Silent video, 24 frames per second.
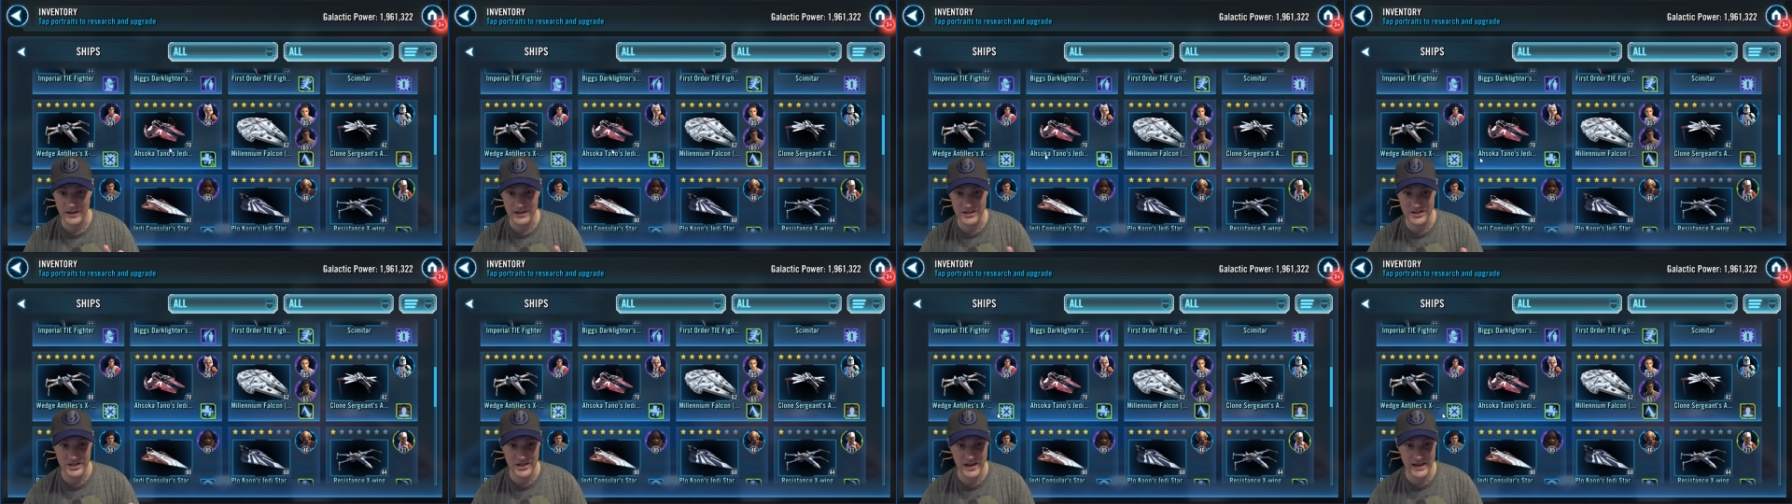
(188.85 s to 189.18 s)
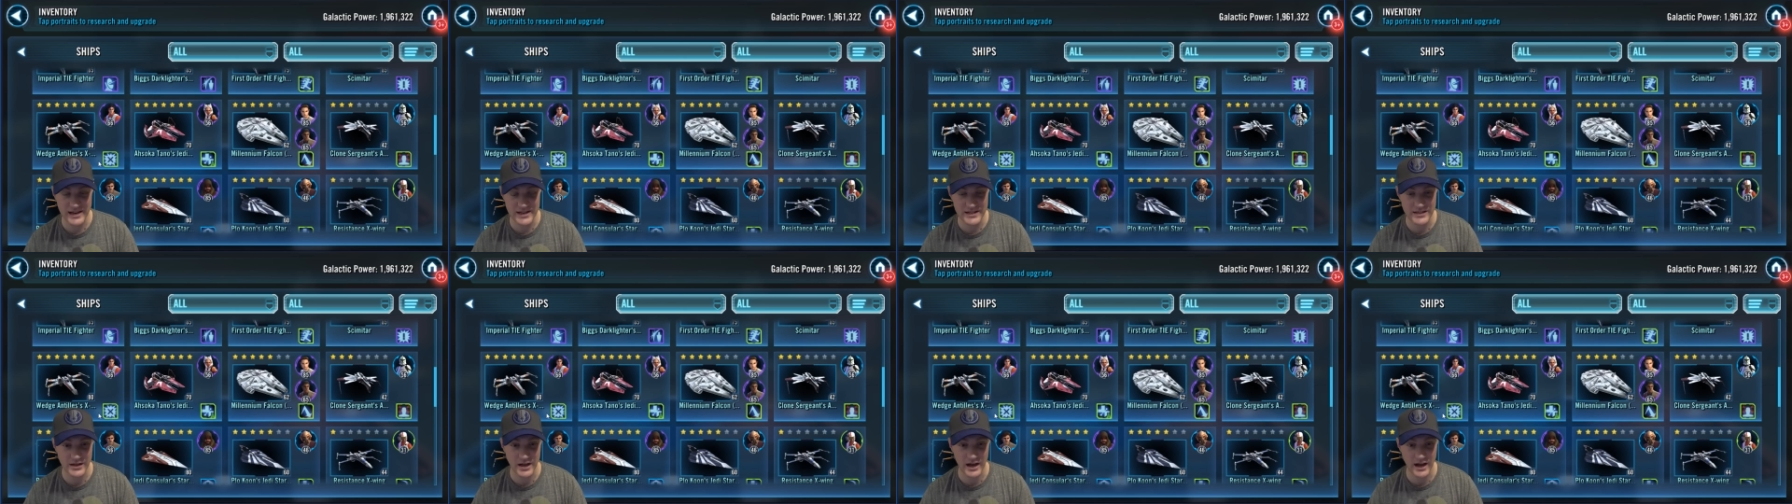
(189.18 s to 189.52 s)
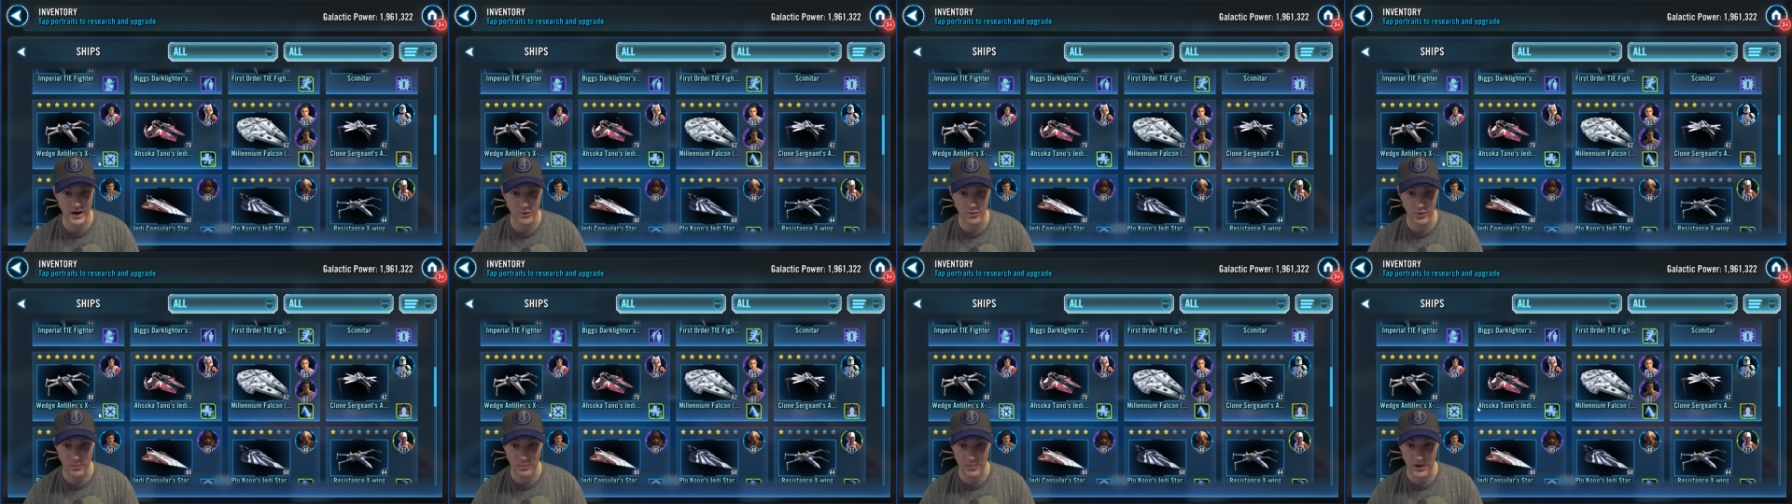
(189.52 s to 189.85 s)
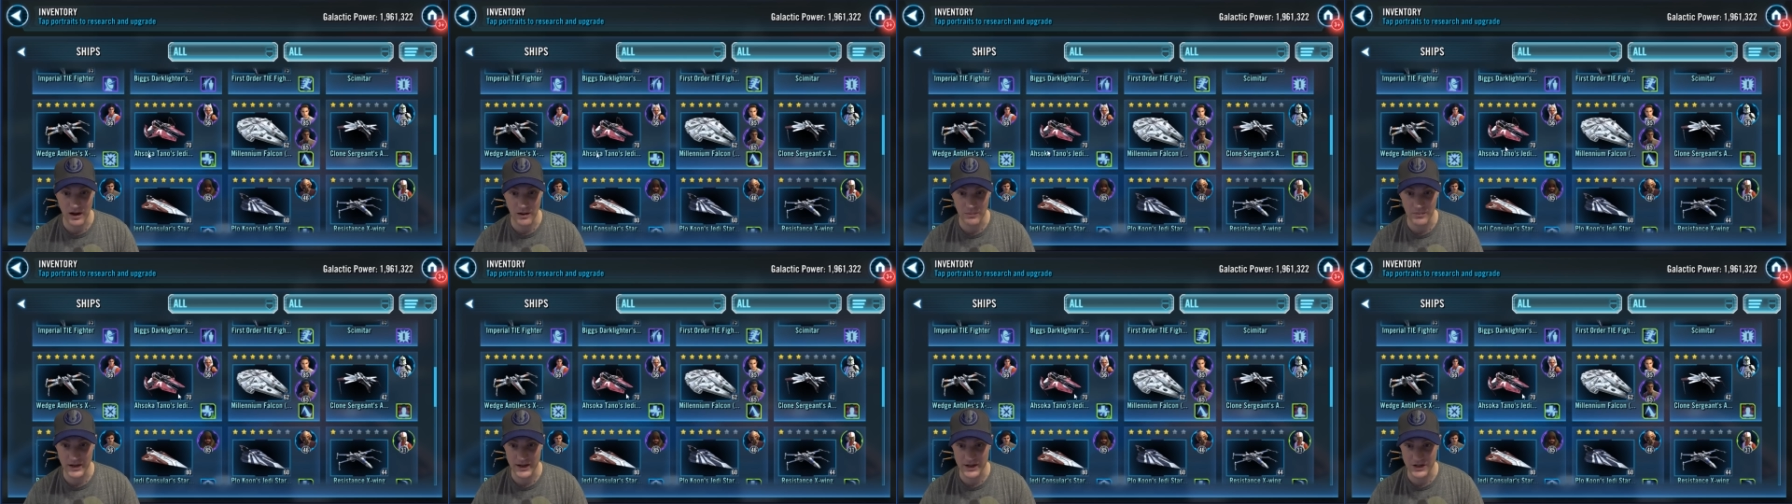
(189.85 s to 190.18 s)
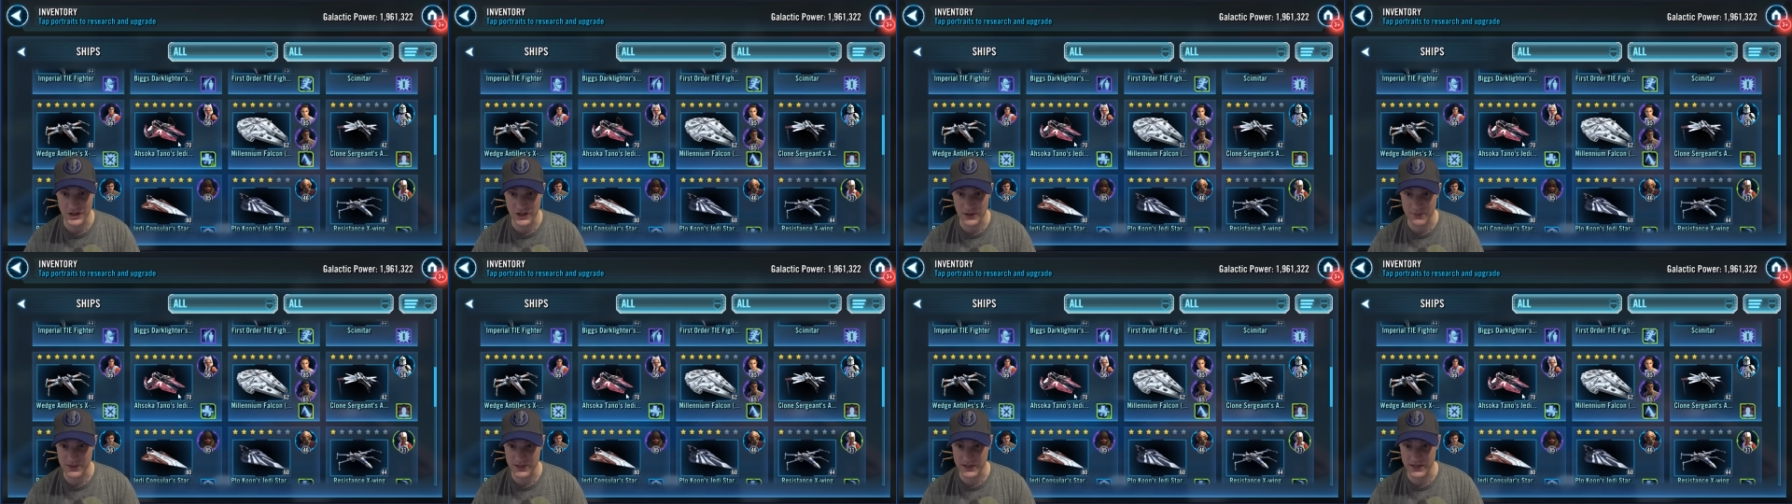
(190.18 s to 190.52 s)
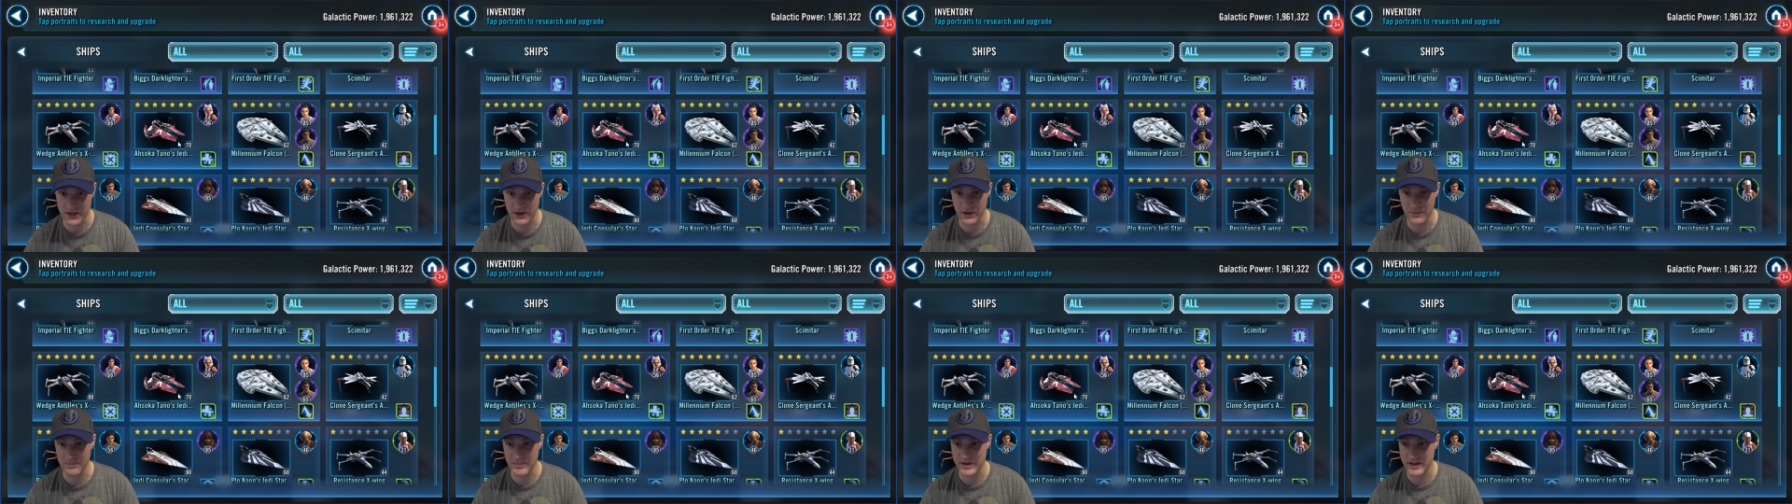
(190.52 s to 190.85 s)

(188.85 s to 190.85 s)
Let's check his uh, Republic ships here